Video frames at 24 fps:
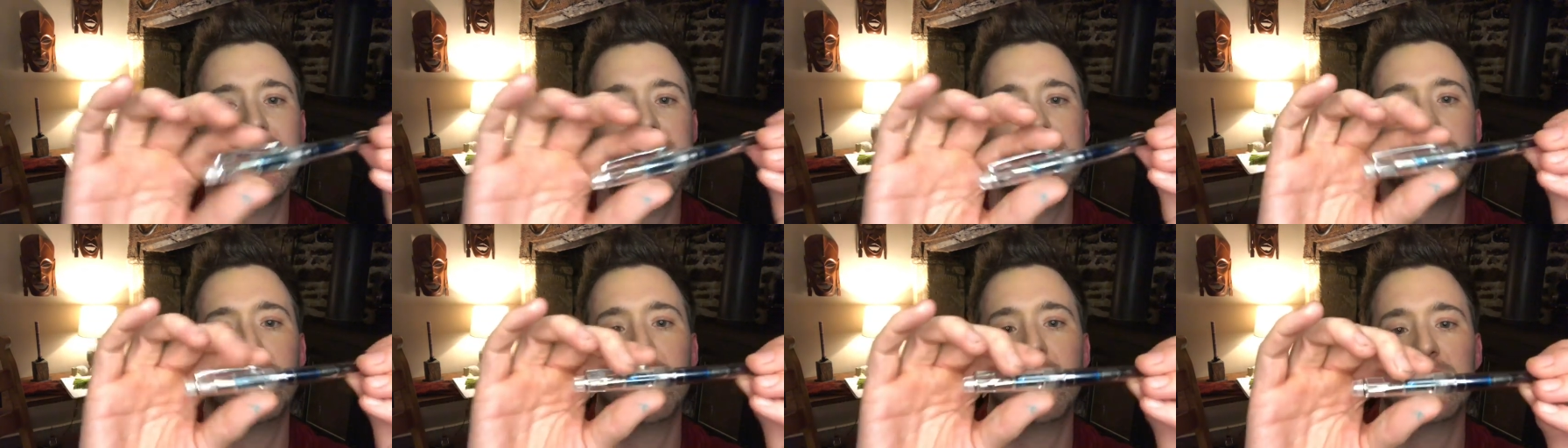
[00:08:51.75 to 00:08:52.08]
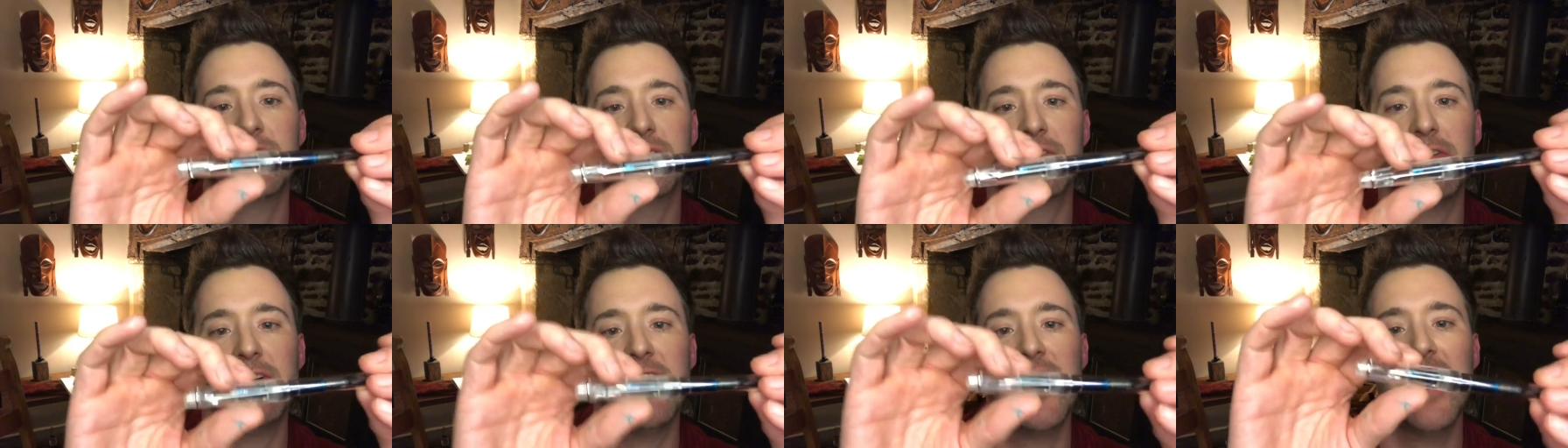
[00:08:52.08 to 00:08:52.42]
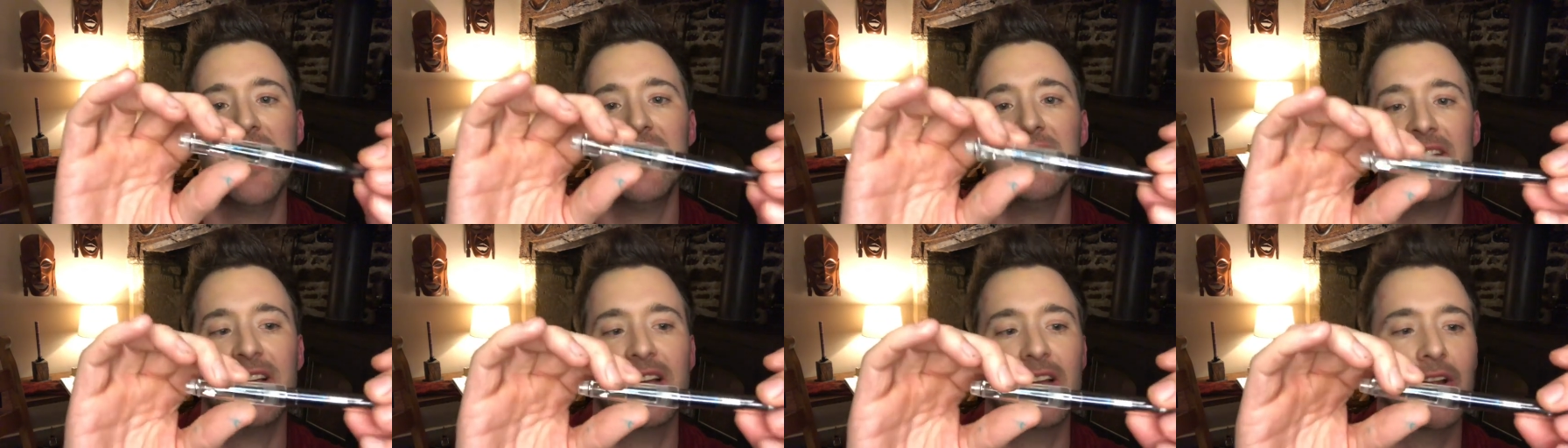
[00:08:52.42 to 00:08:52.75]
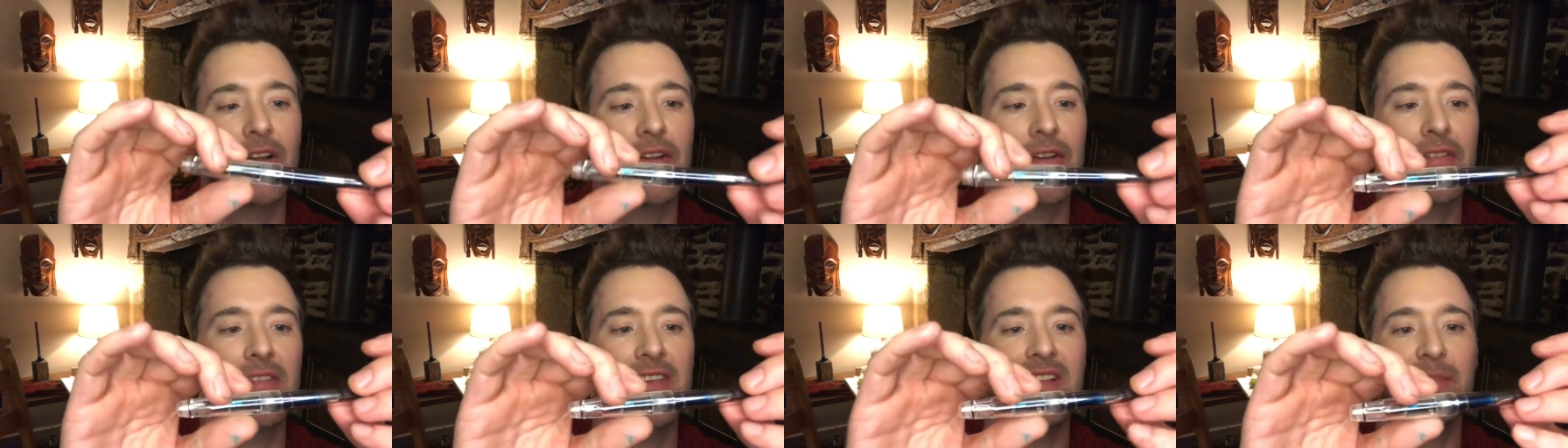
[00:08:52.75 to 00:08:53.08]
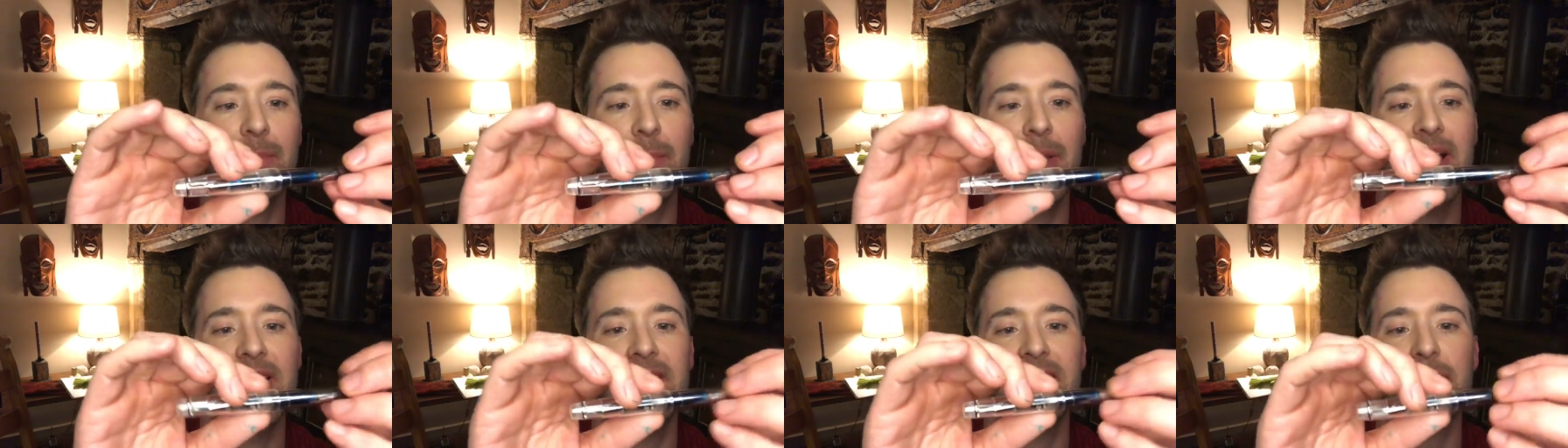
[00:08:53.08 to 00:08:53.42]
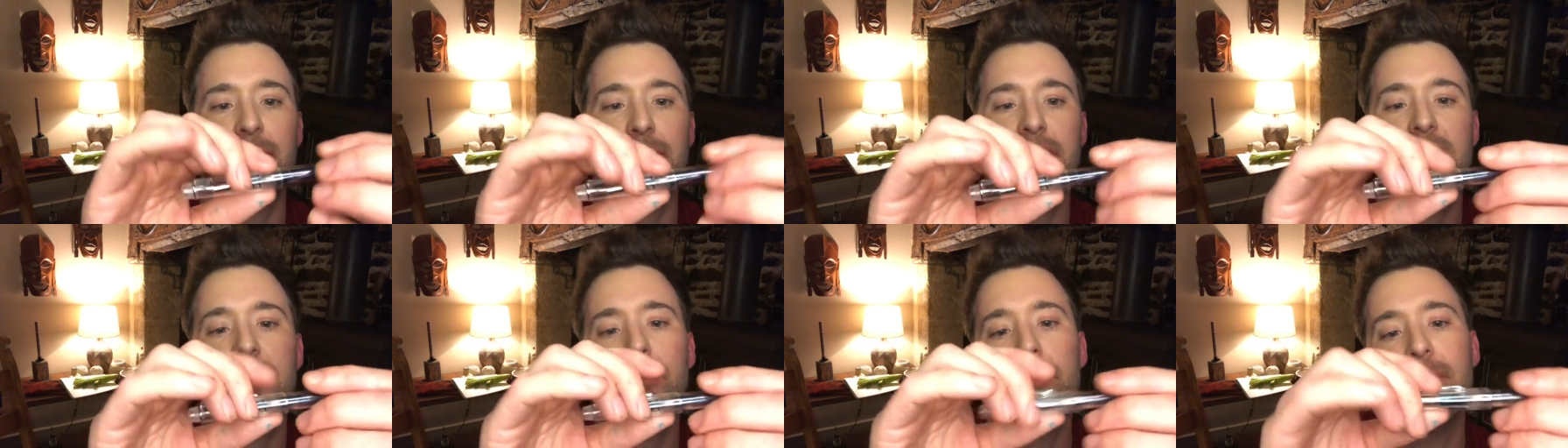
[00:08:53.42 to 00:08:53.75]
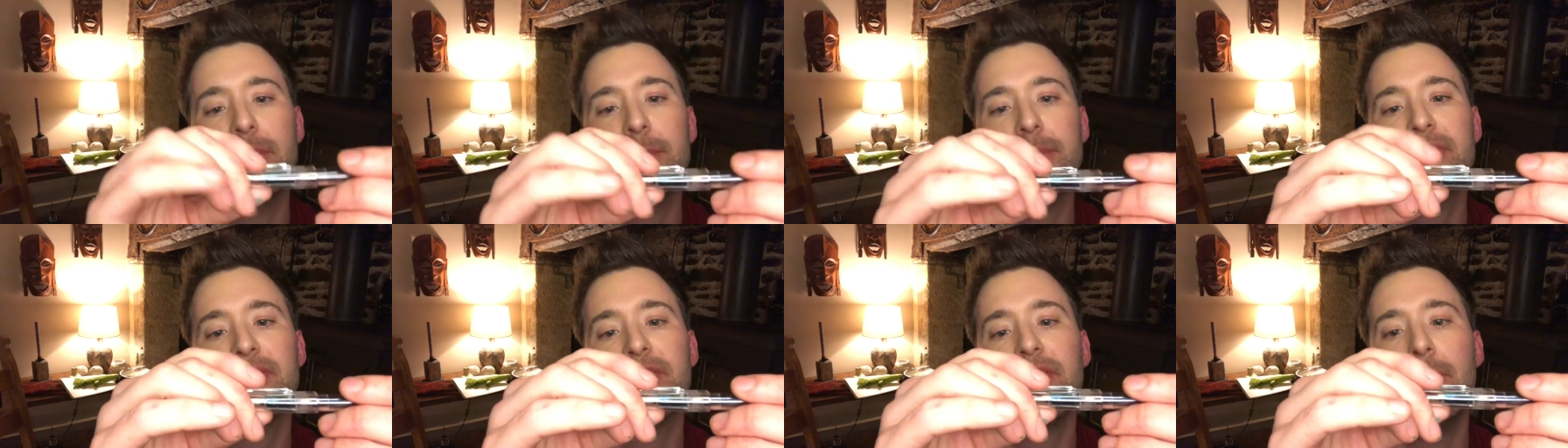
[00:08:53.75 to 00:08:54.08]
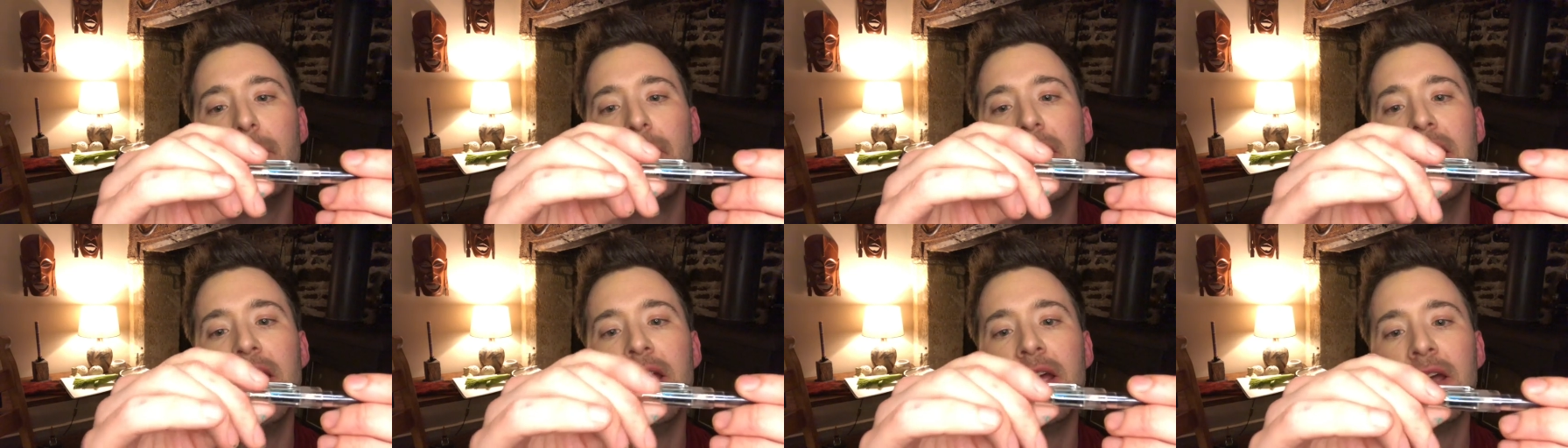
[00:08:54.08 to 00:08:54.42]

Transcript: what's creating a lot of this pen's problems for me.